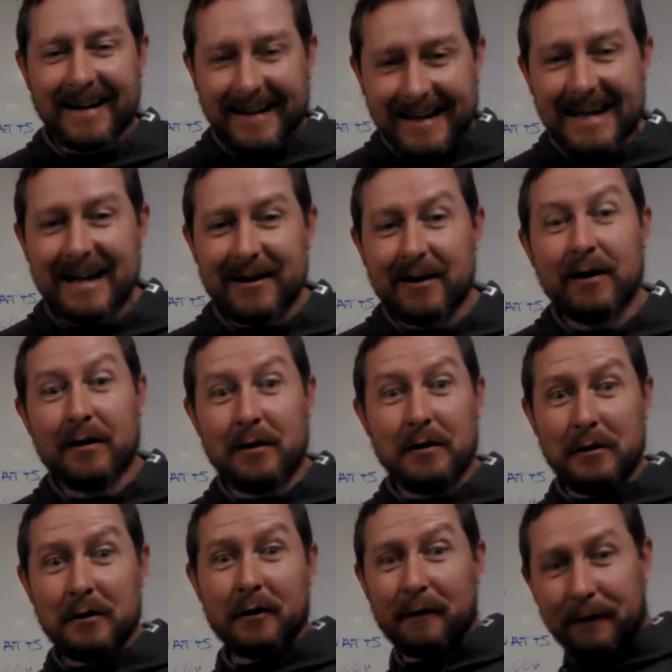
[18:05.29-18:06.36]
get
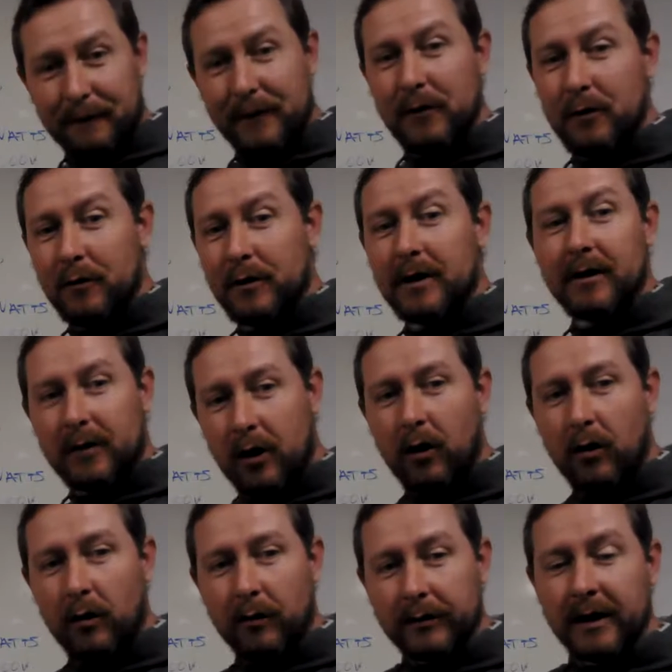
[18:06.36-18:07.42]
your food
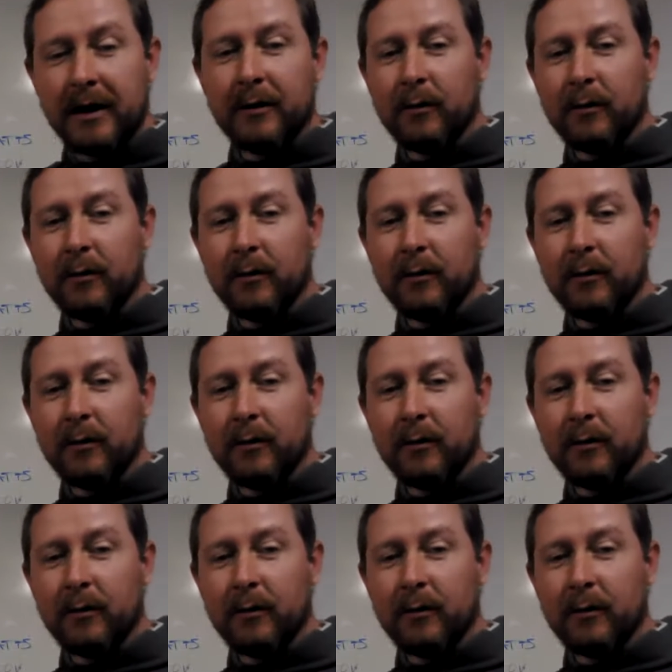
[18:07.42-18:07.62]
cold,